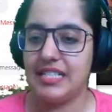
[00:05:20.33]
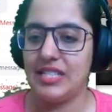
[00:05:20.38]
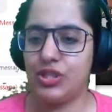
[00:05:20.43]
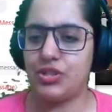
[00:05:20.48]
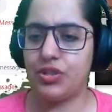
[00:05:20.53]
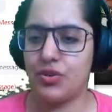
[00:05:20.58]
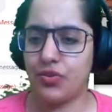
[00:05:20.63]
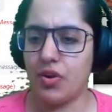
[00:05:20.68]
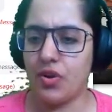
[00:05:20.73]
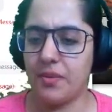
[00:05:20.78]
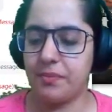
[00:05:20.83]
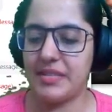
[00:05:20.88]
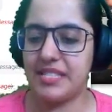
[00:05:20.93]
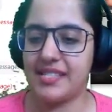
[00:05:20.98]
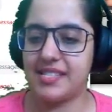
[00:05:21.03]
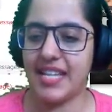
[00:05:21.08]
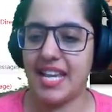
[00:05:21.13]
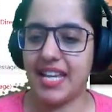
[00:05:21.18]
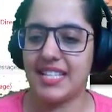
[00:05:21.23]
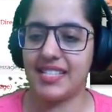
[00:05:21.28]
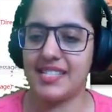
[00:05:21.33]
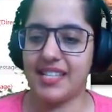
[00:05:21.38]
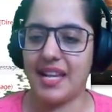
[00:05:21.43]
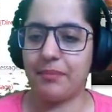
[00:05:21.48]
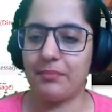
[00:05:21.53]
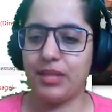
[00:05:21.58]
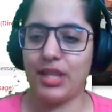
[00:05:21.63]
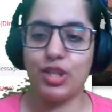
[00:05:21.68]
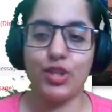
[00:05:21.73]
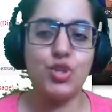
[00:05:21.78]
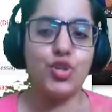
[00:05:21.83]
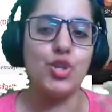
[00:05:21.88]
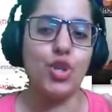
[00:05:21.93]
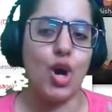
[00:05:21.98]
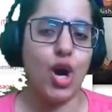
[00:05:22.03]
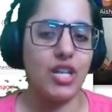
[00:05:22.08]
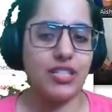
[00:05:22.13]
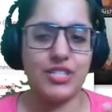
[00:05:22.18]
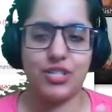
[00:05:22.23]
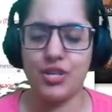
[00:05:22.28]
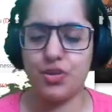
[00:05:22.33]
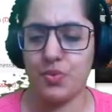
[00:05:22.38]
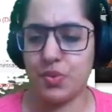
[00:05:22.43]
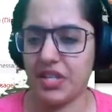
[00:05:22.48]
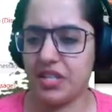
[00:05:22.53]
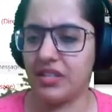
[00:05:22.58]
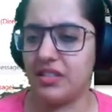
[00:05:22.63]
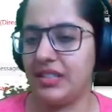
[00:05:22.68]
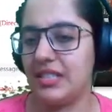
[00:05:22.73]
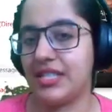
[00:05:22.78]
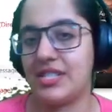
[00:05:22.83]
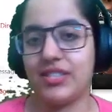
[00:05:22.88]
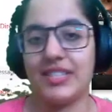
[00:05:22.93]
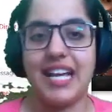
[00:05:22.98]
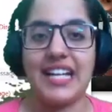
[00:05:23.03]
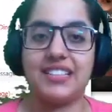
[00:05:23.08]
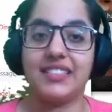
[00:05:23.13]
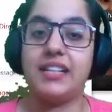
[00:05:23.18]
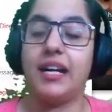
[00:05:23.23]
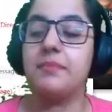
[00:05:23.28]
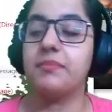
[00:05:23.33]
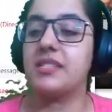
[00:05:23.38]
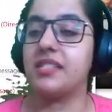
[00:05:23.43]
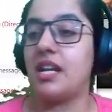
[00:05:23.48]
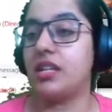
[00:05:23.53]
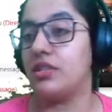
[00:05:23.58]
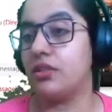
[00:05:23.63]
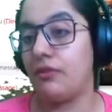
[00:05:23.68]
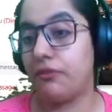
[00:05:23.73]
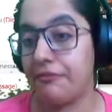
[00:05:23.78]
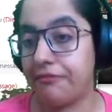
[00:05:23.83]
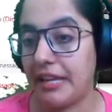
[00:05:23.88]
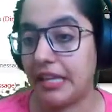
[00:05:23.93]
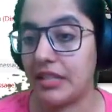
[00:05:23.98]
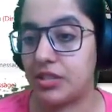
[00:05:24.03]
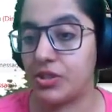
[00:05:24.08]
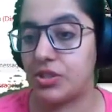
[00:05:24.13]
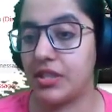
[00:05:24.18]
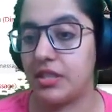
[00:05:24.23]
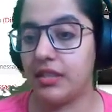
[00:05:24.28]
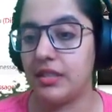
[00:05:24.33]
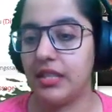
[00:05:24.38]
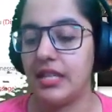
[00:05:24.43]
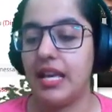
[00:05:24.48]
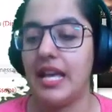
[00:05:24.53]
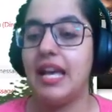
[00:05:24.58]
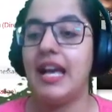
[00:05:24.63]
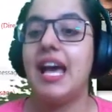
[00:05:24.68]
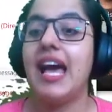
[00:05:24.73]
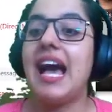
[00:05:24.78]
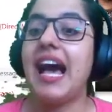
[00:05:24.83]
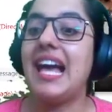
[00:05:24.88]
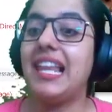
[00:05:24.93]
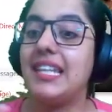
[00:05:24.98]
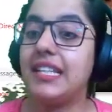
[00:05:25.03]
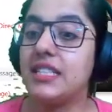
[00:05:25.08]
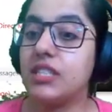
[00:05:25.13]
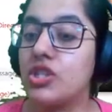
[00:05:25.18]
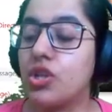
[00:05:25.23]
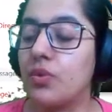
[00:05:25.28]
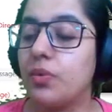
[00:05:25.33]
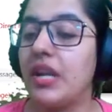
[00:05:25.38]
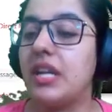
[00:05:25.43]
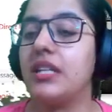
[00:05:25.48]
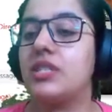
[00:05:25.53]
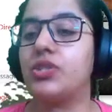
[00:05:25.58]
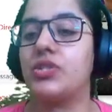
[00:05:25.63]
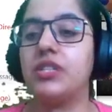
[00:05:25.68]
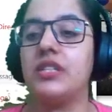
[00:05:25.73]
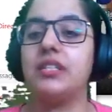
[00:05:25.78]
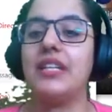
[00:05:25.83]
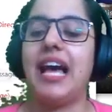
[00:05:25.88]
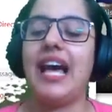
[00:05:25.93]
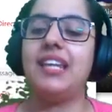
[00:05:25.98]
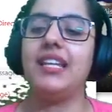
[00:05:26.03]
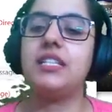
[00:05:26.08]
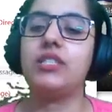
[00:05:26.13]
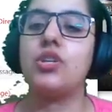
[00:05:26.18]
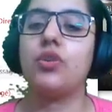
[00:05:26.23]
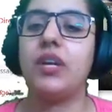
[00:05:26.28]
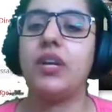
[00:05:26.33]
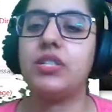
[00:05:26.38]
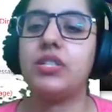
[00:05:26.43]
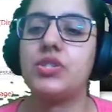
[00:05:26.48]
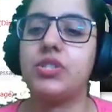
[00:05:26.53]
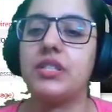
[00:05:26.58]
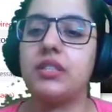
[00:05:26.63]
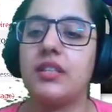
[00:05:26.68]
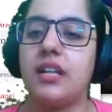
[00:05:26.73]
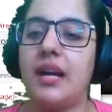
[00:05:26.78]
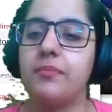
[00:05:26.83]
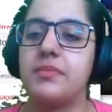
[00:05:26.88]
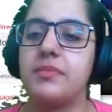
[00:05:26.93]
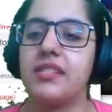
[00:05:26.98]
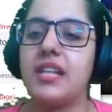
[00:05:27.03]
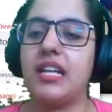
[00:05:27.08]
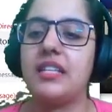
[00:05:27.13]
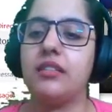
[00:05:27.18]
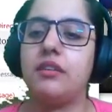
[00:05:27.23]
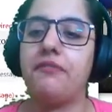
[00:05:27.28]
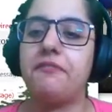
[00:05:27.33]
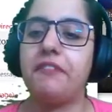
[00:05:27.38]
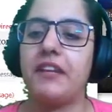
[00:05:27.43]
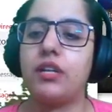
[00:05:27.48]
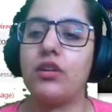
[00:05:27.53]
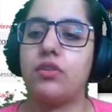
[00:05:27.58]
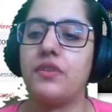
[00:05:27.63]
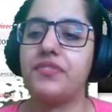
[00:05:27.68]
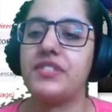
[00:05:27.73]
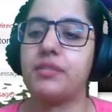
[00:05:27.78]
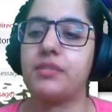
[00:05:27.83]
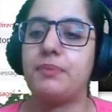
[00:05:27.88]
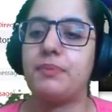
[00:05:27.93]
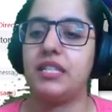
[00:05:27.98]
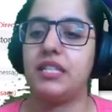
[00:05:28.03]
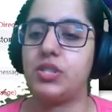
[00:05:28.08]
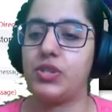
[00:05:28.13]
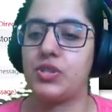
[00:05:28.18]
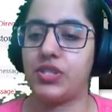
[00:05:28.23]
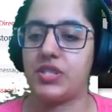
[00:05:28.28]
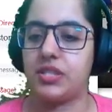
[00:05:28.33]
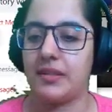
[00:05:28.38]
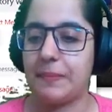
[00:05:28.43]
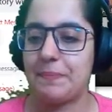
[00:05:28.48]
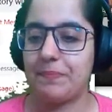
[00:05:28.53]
Jerome is saying something not real, so that comes under fiction. Alliteration, alliteration comes under figure of speech.